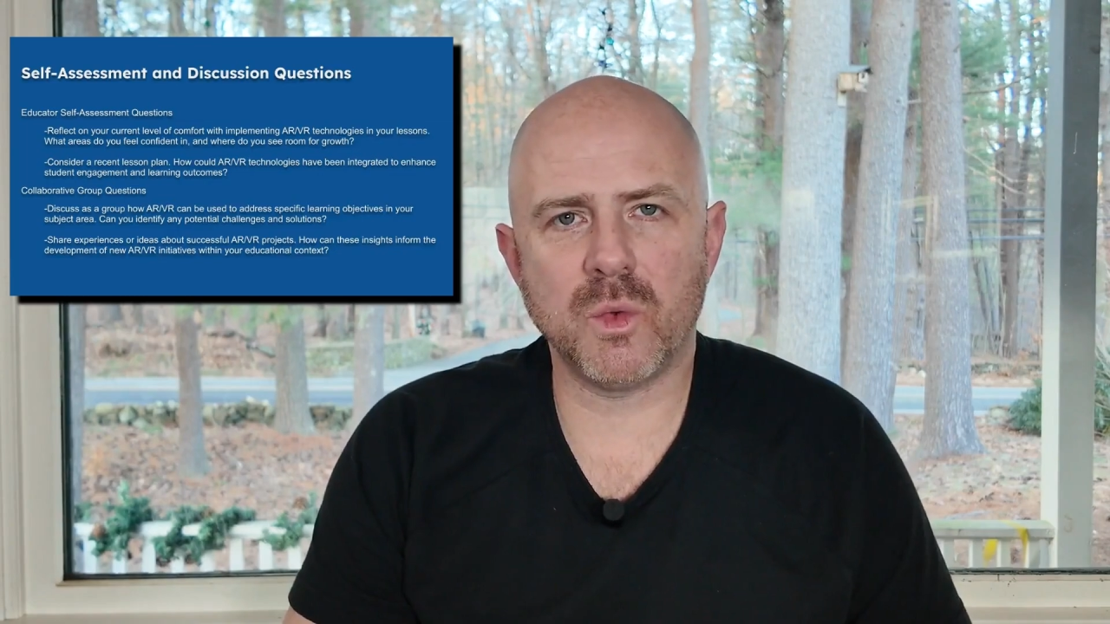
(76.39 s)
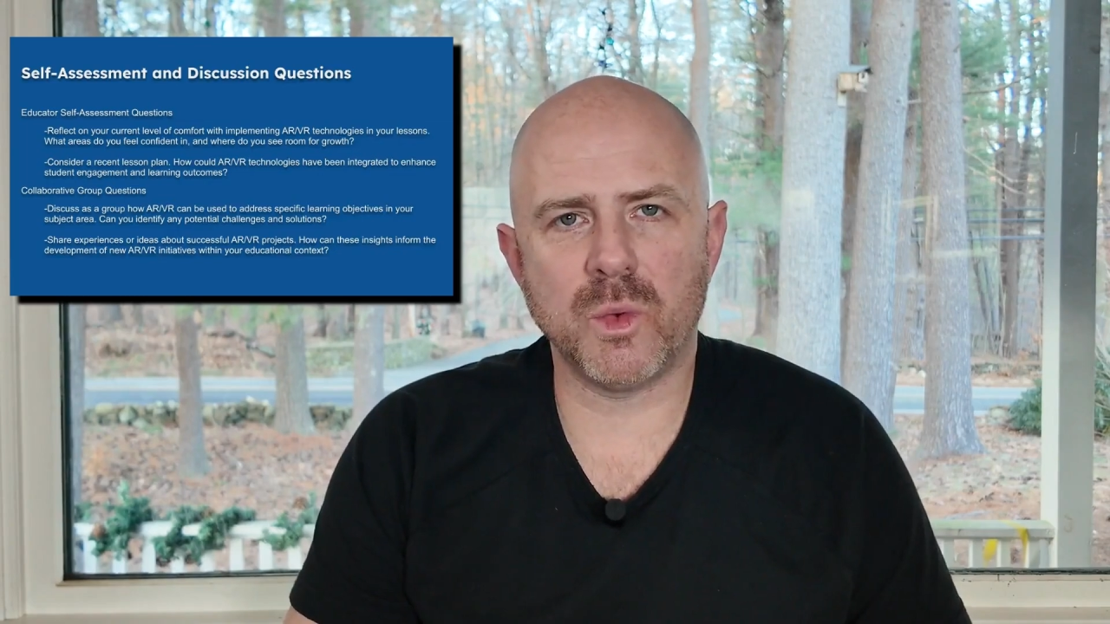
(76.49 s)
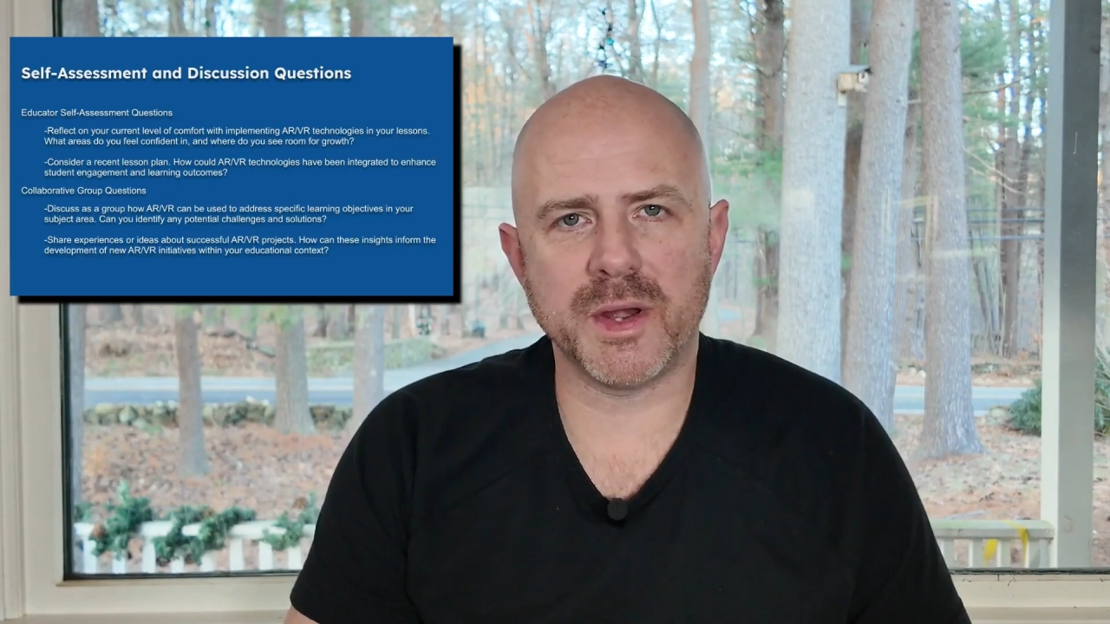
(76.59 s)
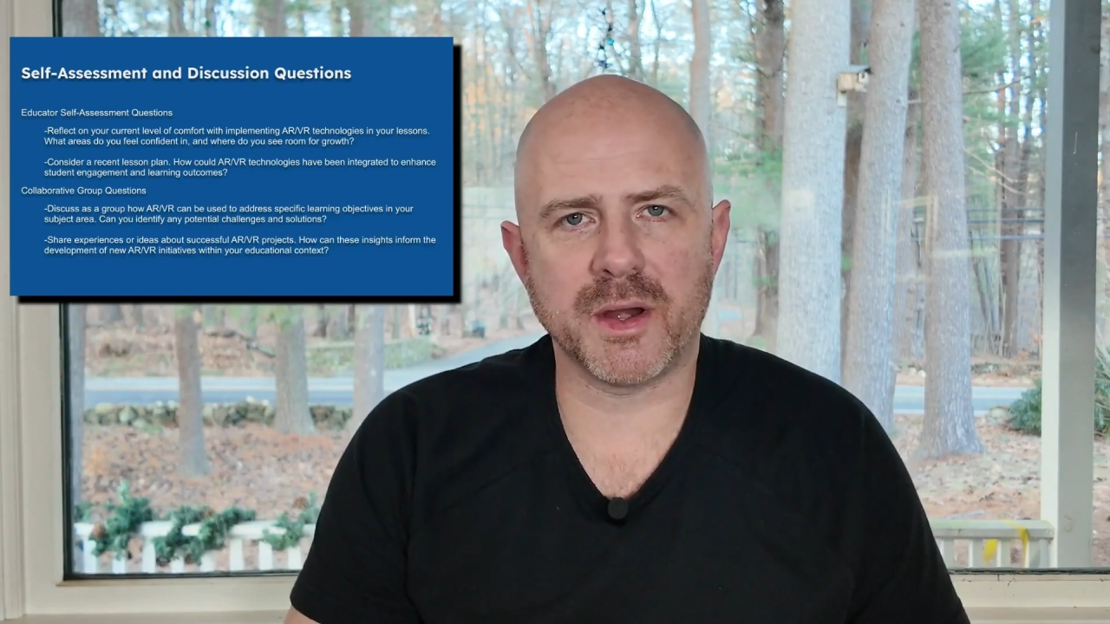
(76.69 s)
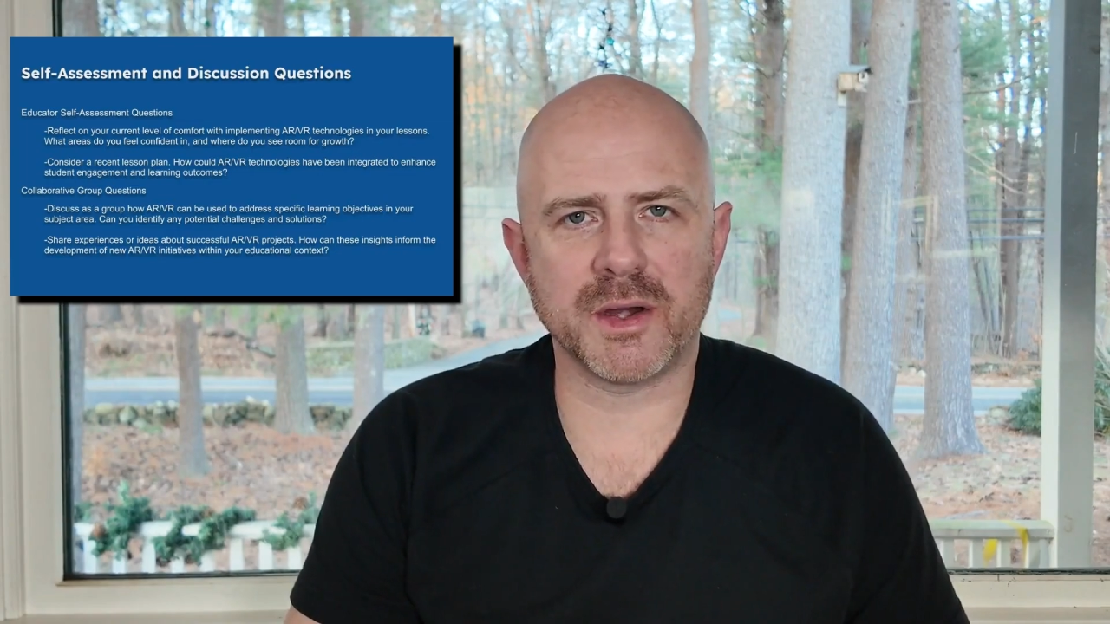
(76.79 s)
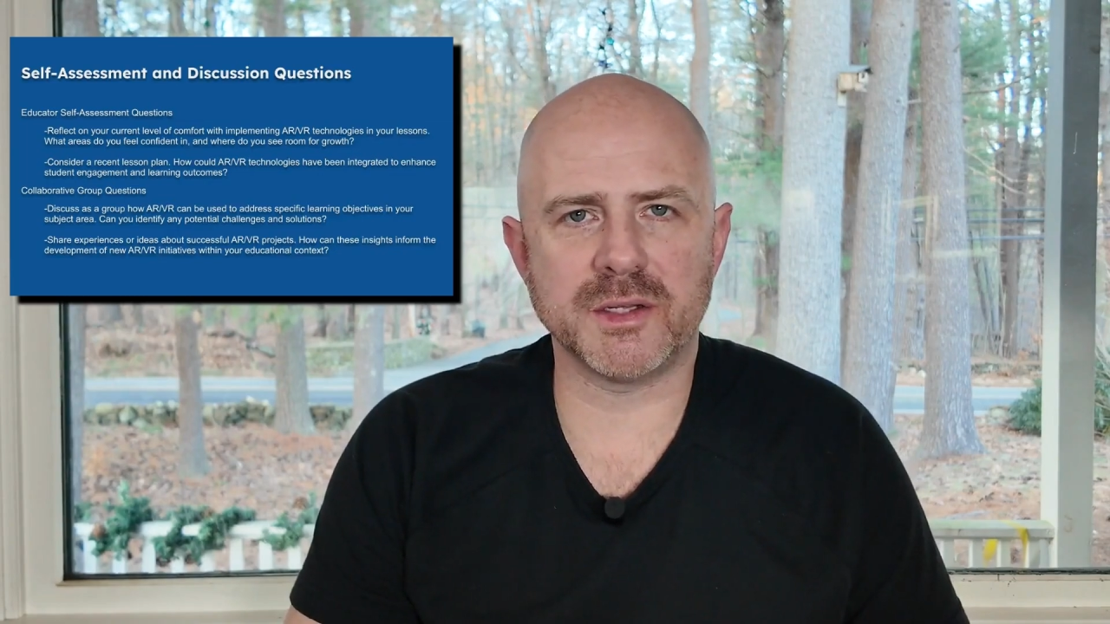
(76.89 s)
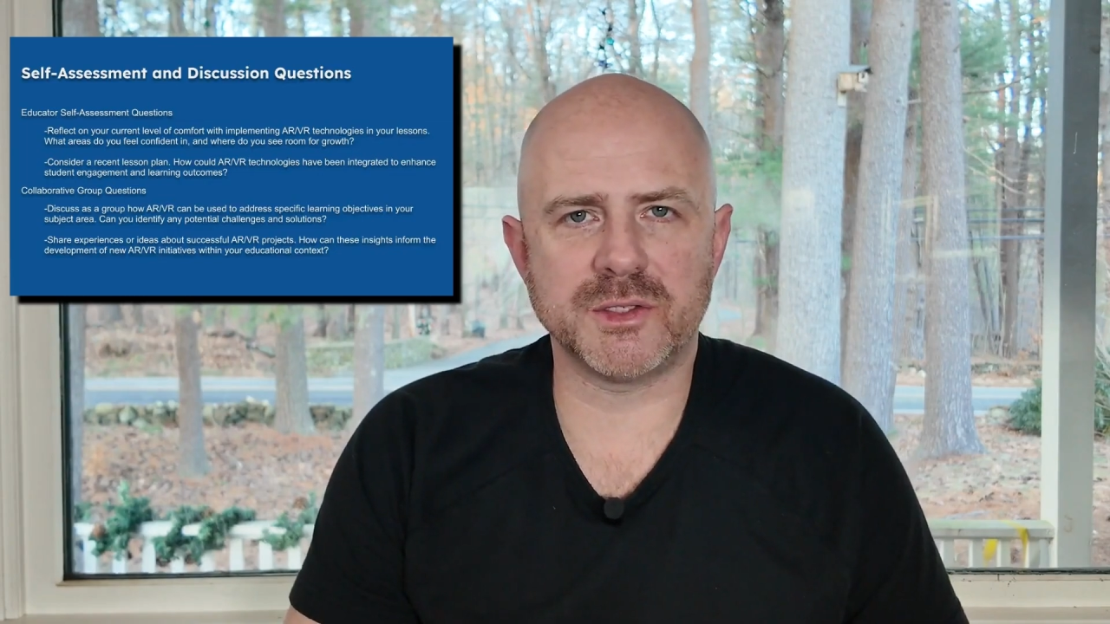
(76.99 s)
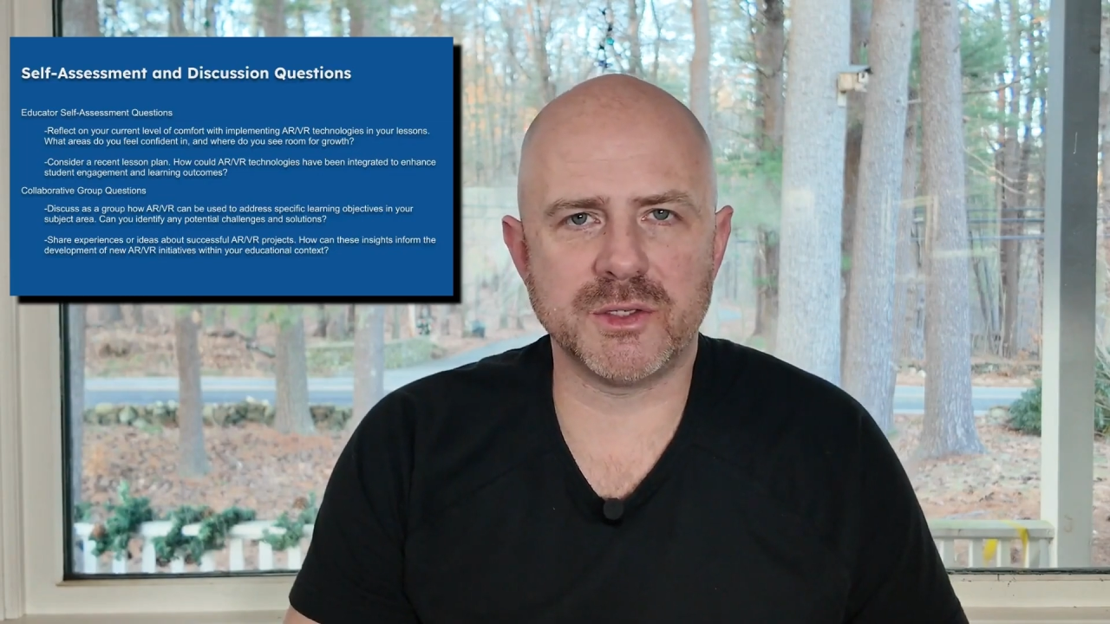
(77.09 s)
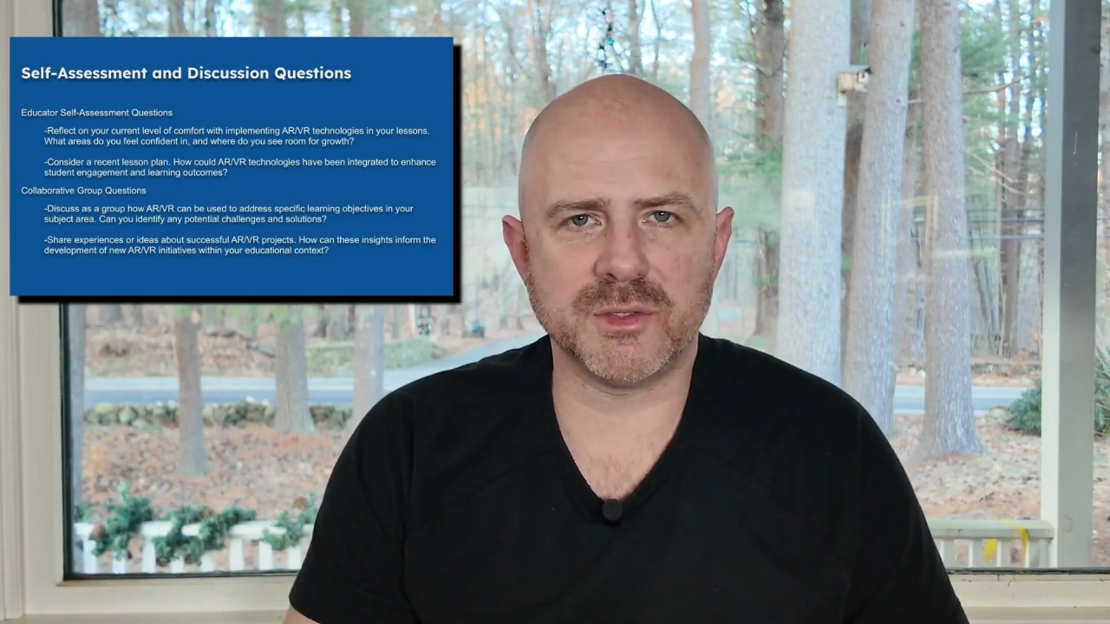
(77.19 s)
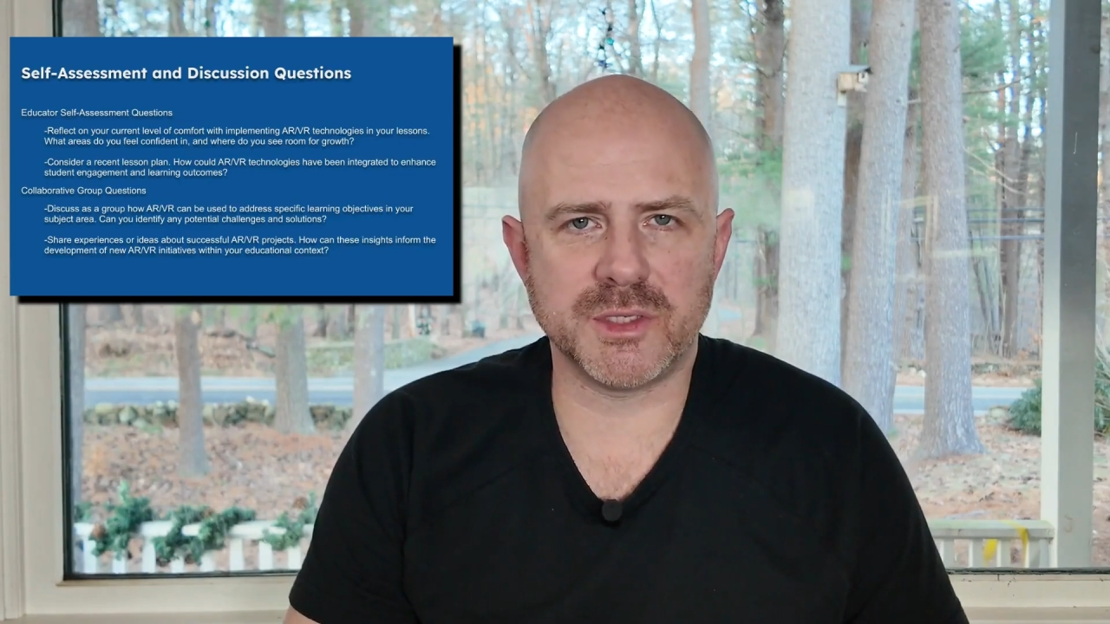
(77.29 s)
What
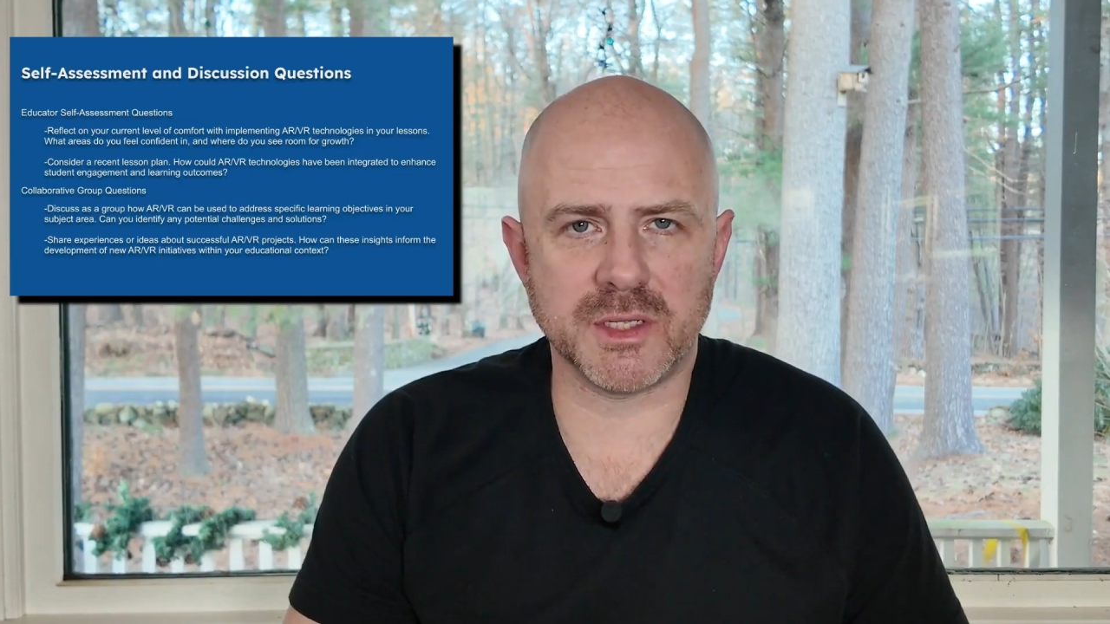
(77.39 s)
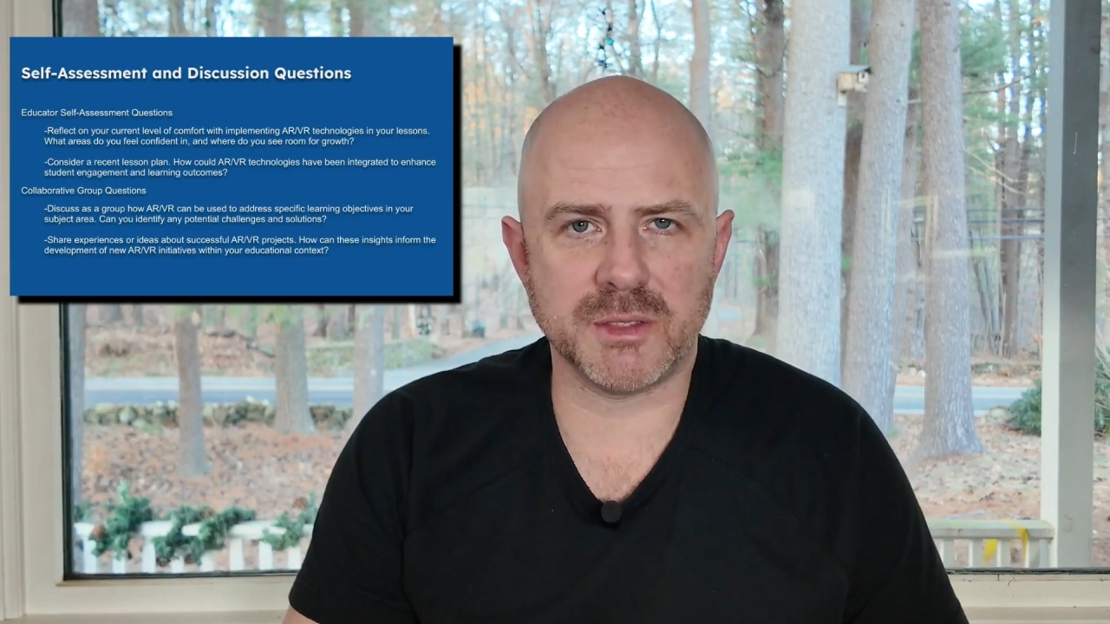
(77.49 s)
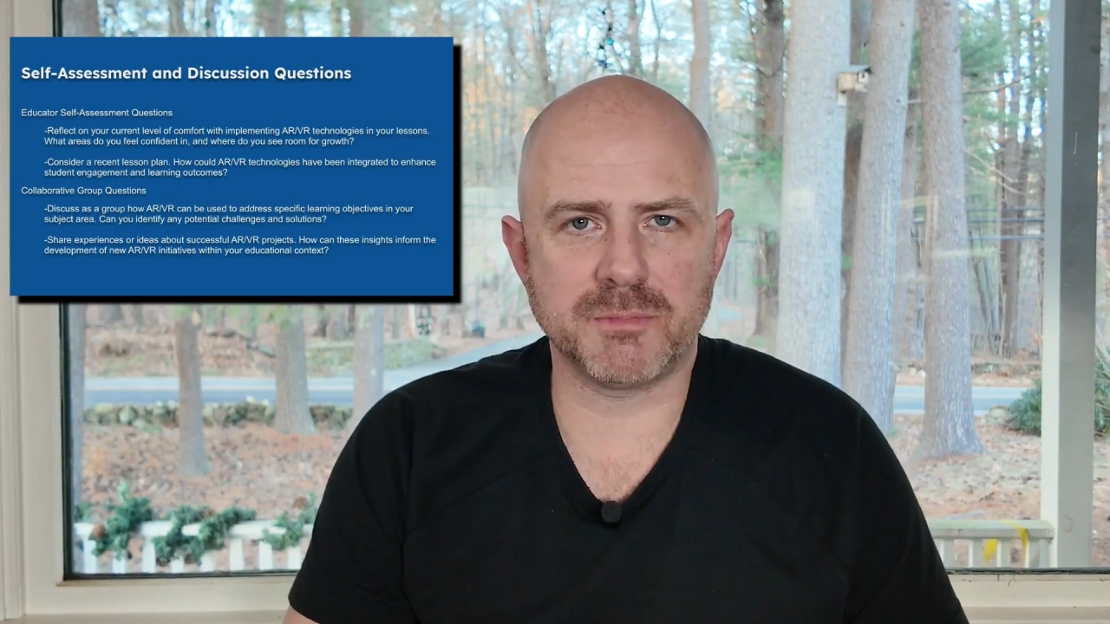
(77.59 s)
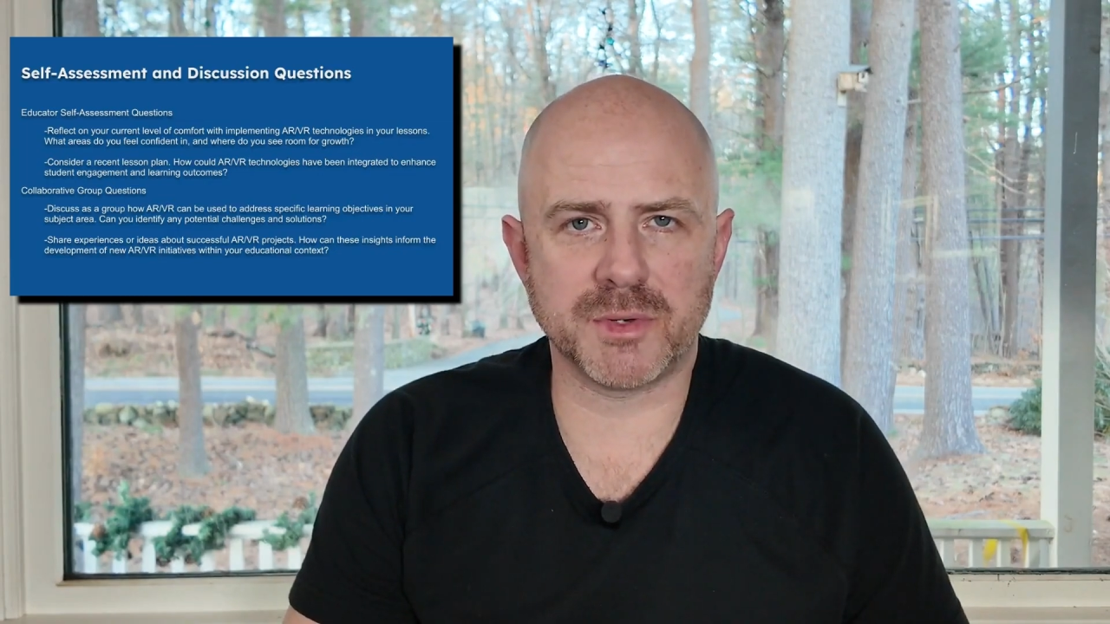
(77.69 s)
areas do you see